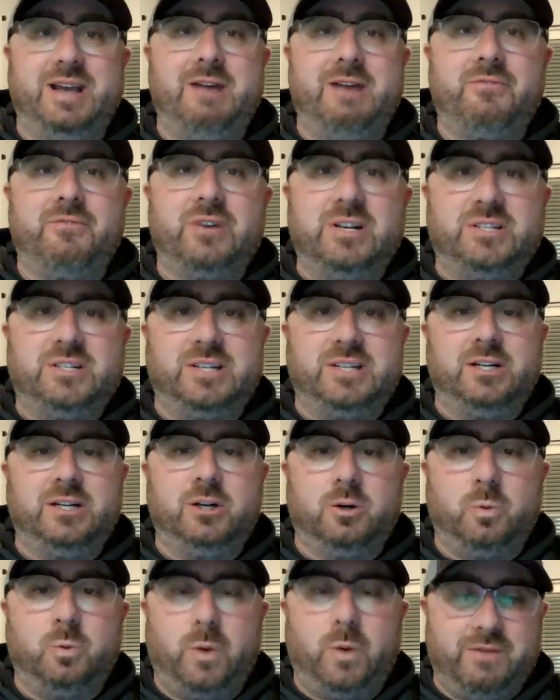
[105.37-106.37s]
every
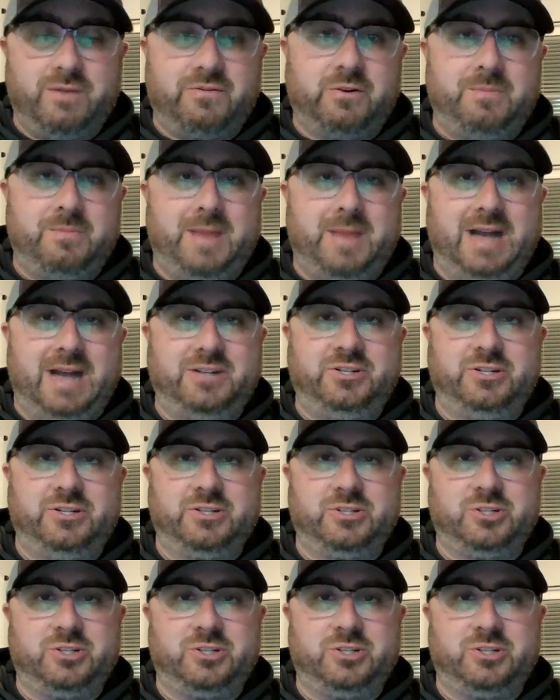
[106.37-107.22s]
single one of her matches.